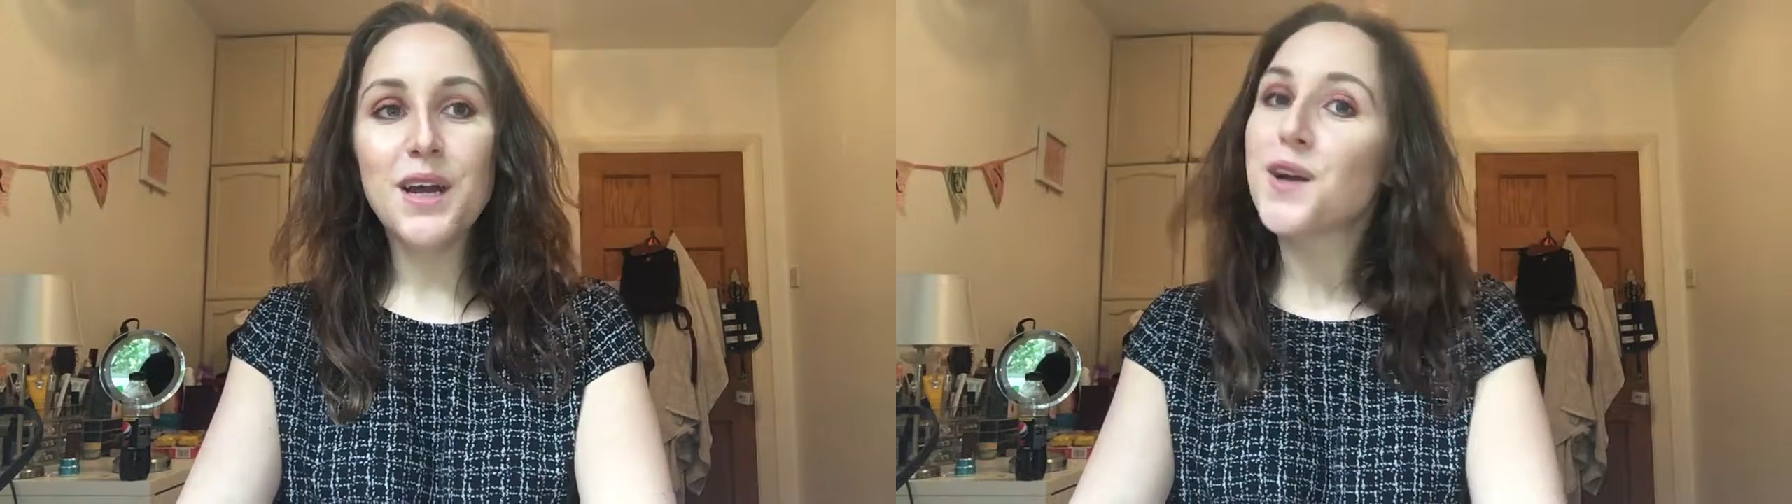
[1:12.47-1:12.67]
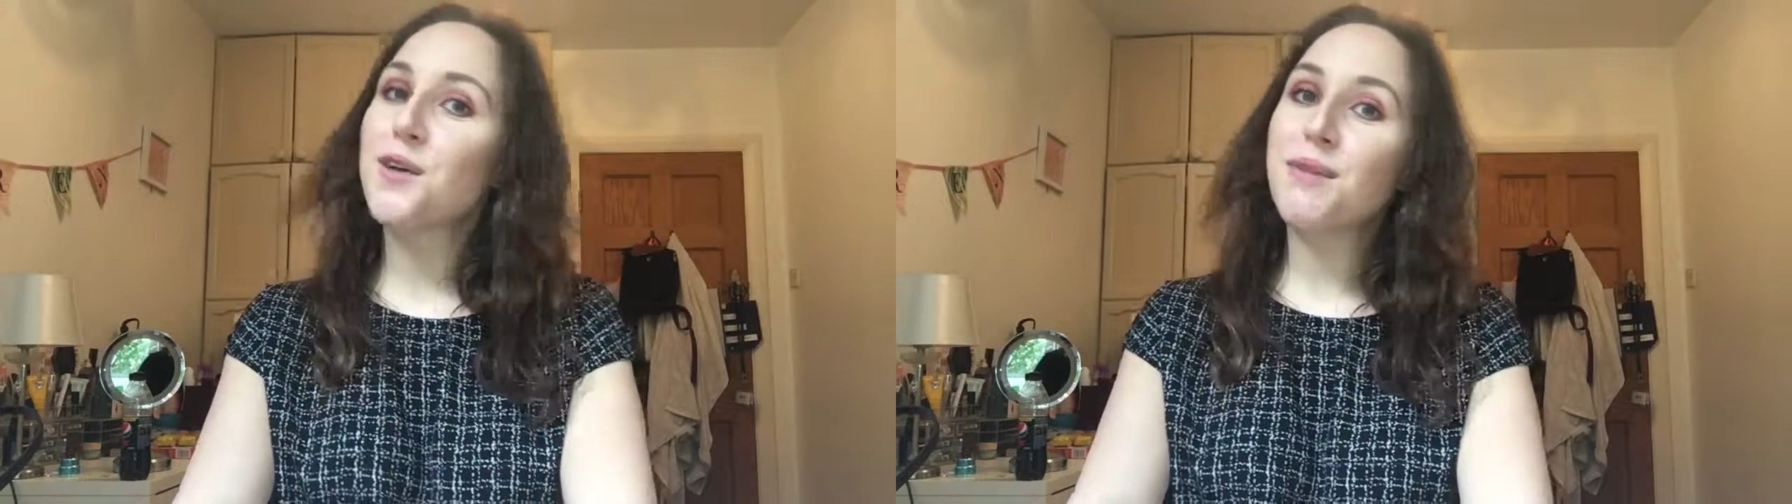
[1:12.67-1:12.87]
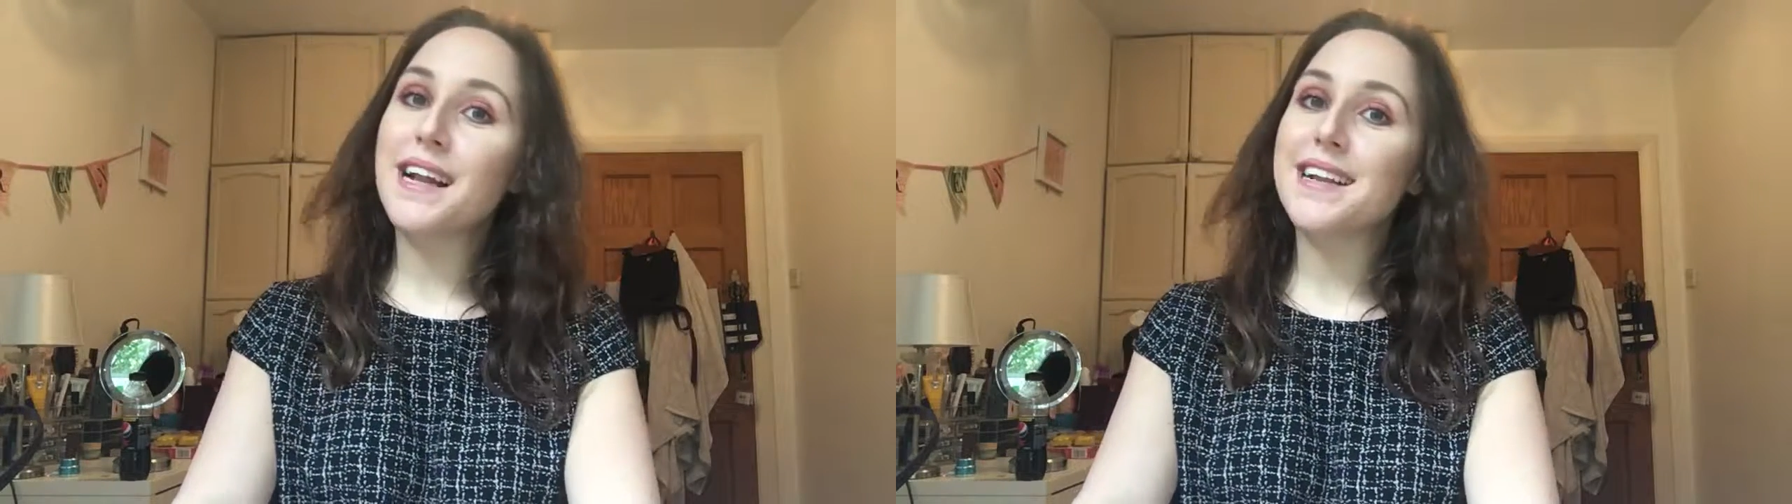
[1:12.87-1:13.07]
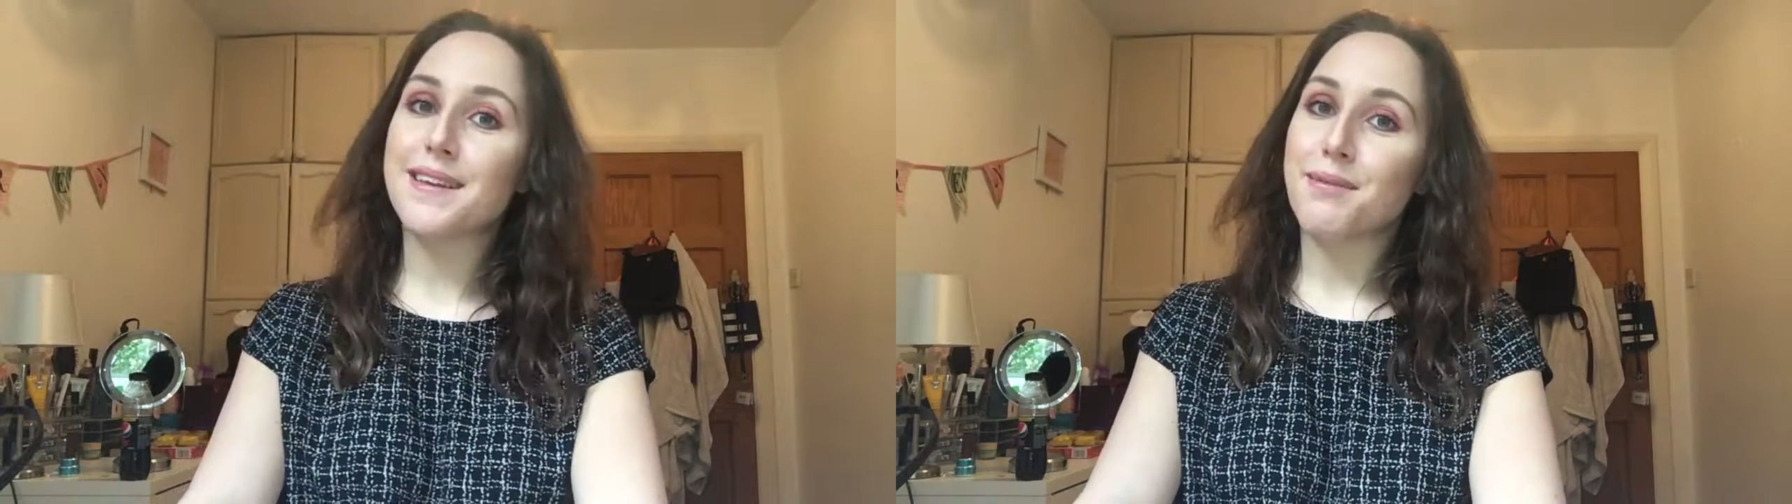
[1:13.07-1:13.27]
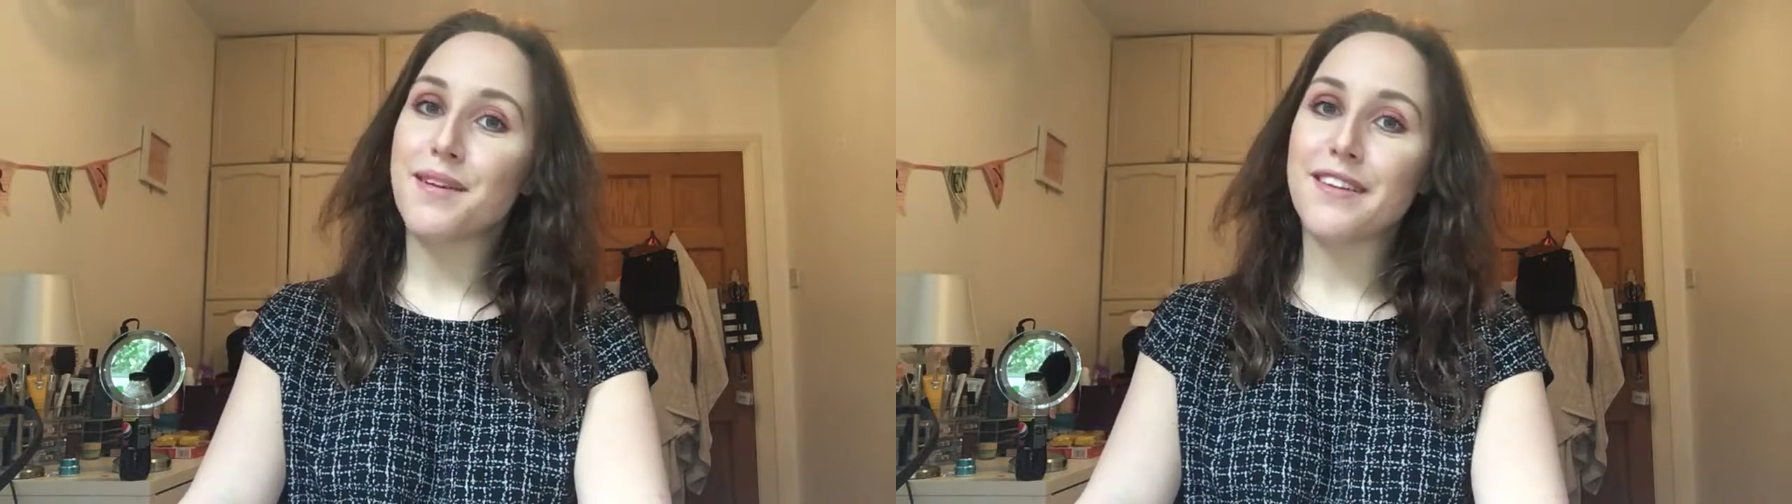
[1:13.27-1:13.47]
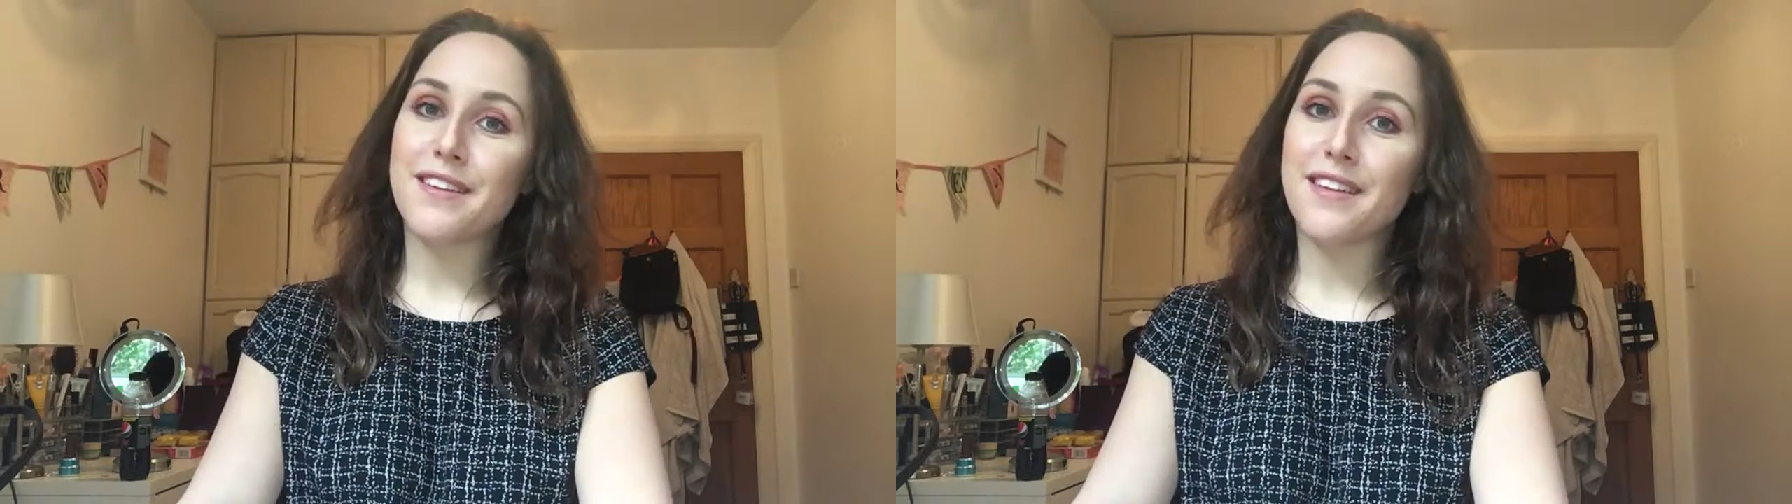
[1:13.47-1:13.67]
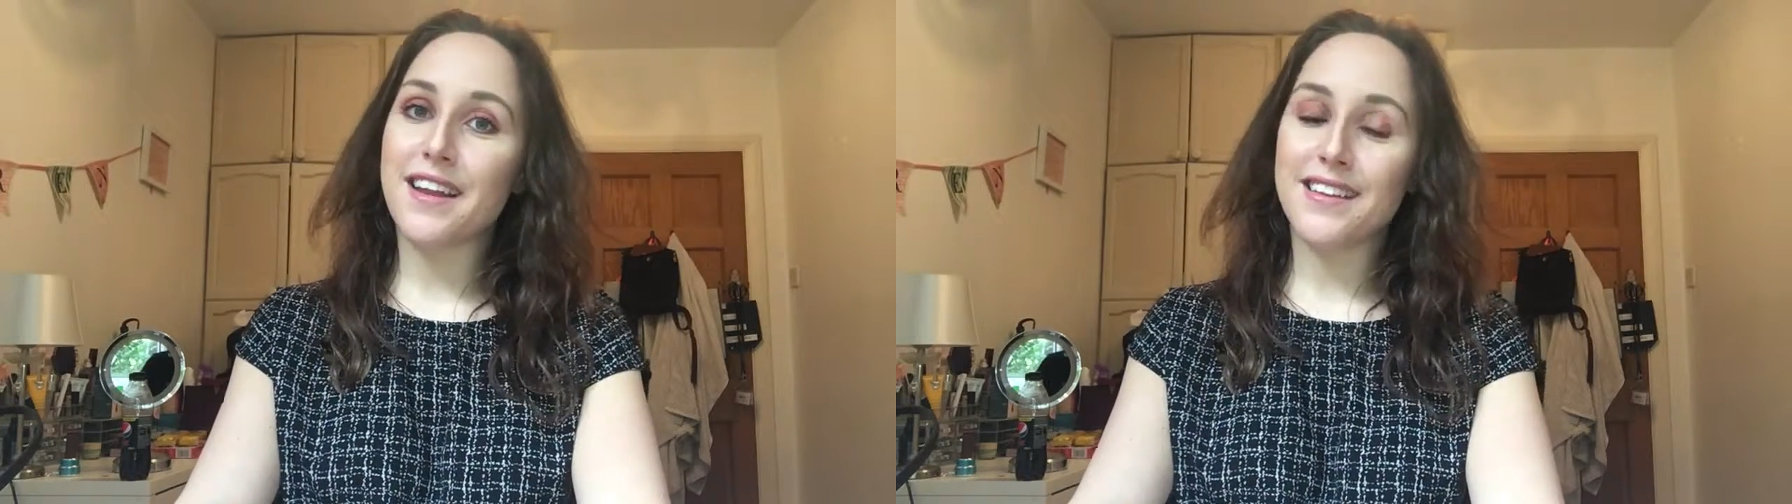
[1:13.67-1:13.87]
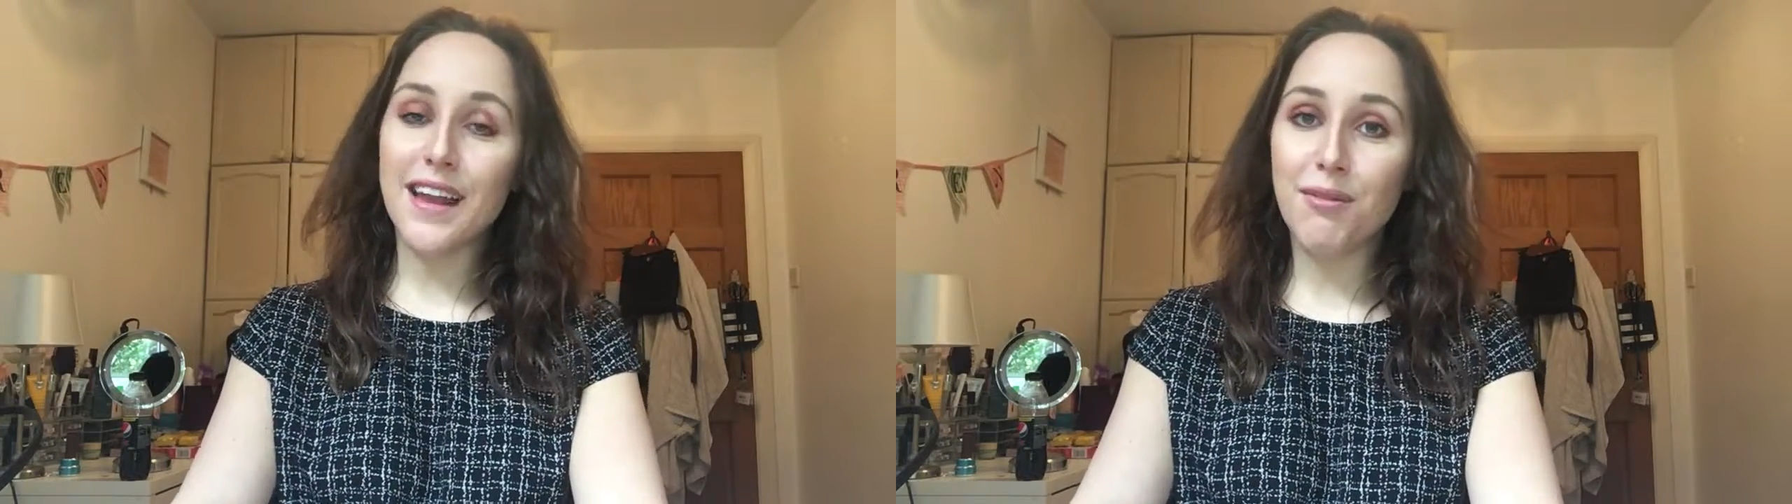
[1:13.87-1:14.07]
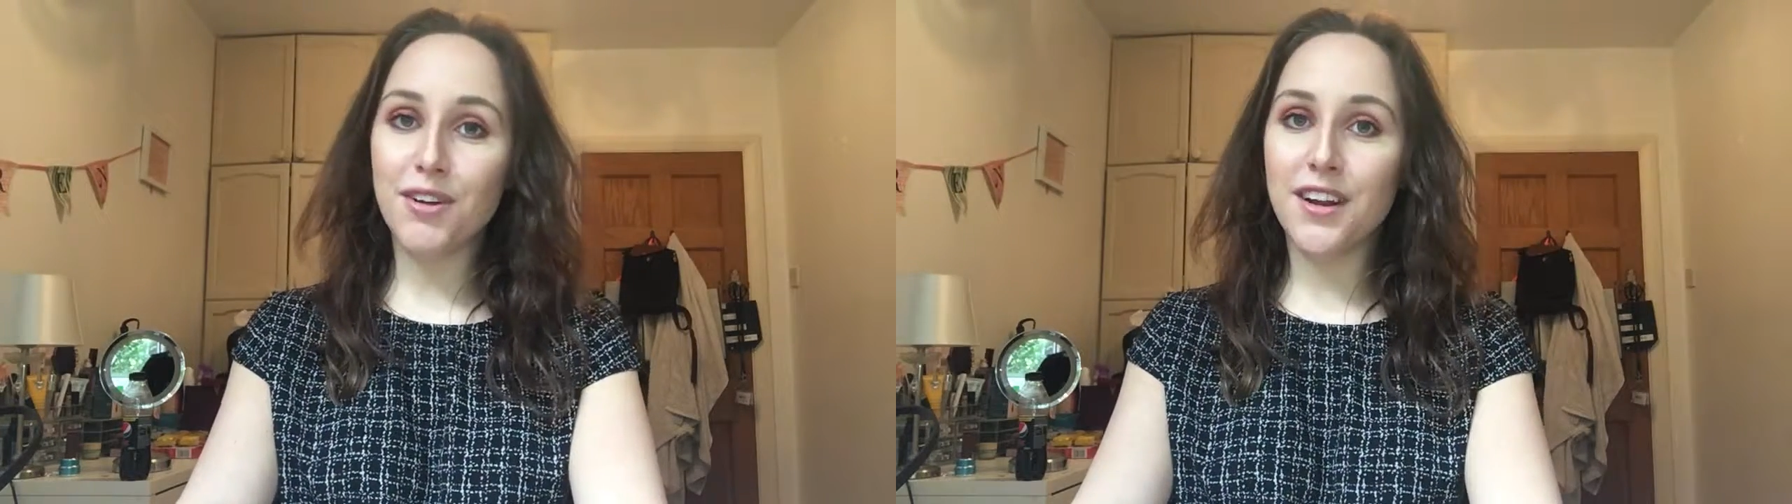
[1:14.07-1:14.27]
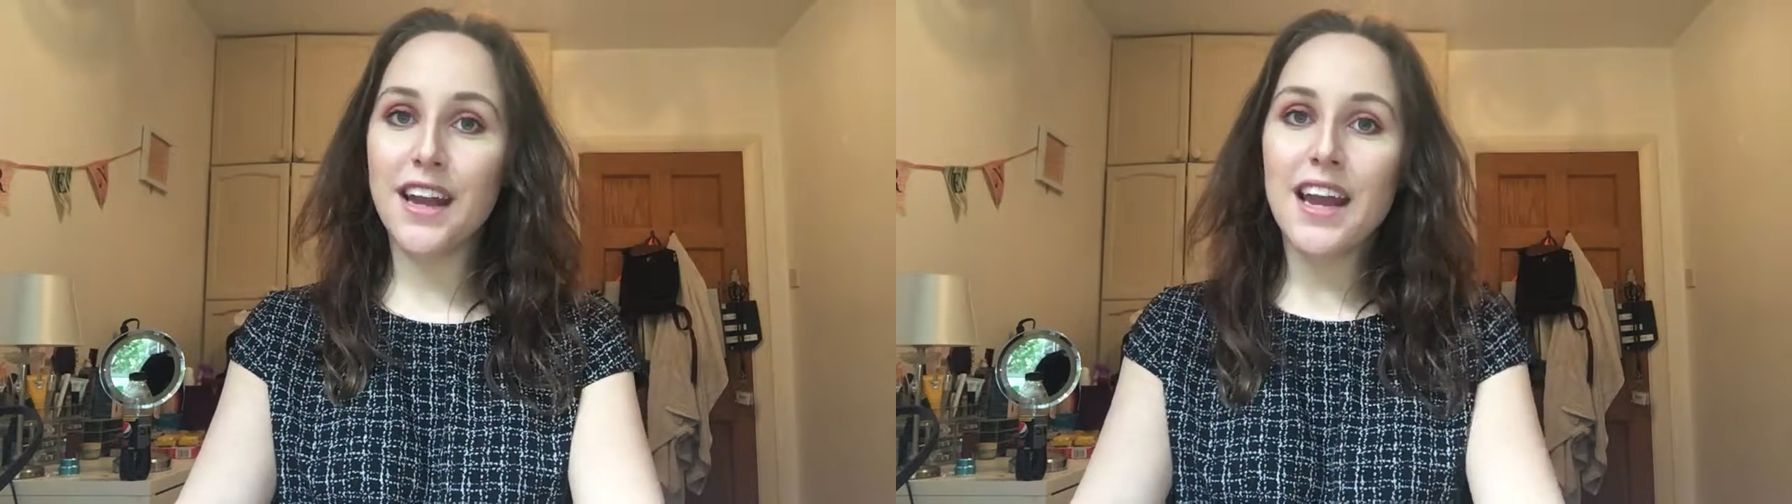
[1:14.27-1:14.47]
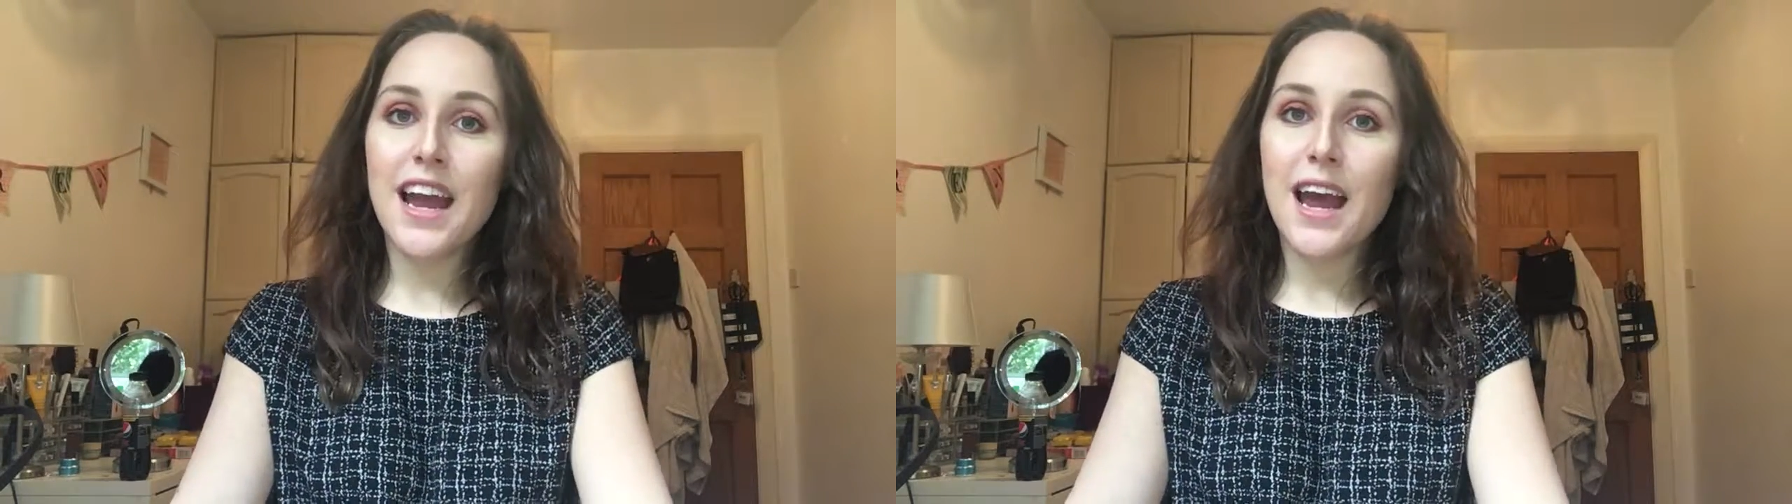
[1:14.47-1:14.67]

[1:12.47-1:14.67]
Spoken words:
call me Elizabeth, so that's that one.